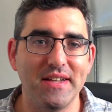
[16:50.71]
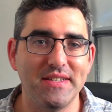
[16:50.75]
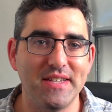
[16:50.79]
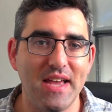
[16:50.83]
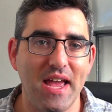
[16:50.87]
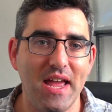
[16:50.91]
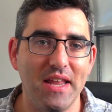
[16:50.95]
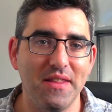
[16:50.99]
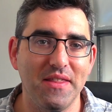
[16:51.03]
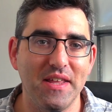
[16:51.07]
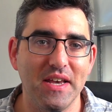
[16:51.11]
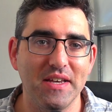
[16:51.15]

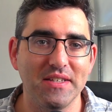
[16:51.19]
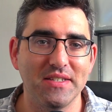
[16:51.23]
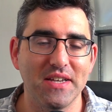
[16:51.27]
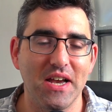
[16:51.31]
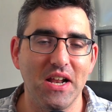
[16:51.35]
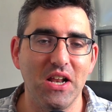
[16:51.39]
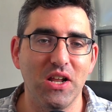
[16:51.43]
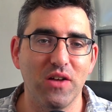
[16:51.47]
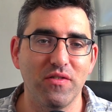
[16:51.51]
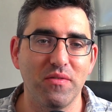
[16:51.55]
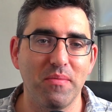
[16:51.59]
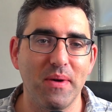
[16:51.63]
10 things I
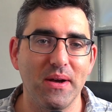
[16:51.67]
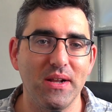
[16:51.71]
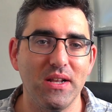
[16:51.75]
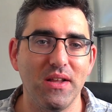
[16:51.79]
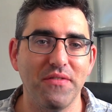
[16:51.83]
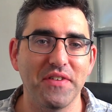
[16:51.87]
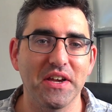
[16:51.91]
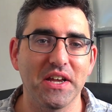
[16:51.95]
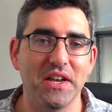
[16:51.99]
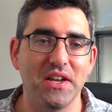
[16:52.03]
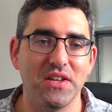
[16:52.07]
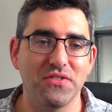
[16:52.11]
love about
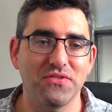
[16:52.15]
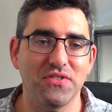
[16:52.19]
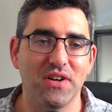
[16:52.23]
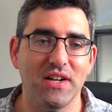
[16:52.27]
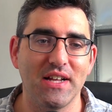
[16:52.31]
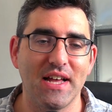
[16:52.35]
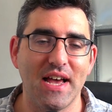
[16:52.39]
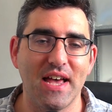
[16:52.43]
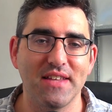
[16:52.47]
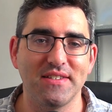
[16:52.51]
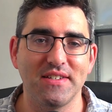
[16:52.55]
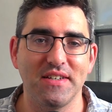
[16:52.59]
living in
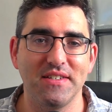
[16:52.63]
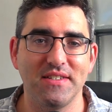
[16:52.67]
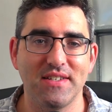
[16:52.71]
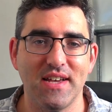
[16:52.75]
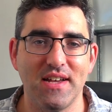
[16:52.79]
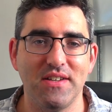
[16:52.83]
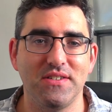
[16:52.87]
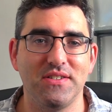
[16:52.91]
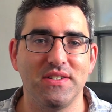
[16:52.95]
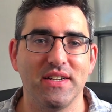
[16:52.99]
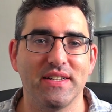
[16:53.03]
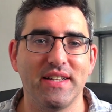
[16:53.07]
Israel, as I
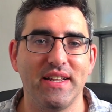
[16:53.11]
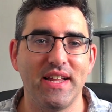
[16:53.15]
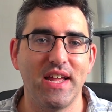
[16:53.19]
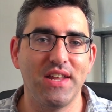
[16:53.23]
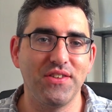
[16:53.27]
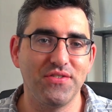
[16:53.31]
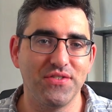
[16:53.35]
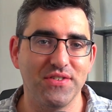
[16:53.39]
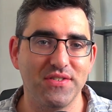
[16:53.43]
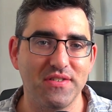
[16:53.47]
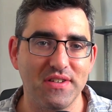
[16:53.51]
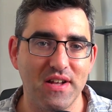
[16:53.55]
said, to
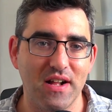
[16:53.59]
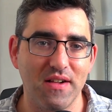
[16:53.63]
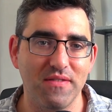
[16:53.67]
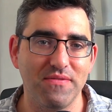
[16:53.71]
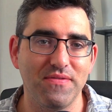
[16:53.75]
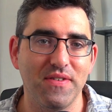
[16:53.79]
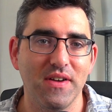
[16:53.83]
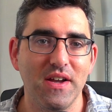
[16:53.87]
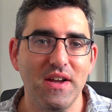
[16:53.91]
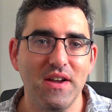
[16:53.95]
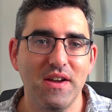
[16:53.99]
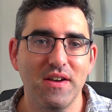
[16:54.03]
cleanse yourself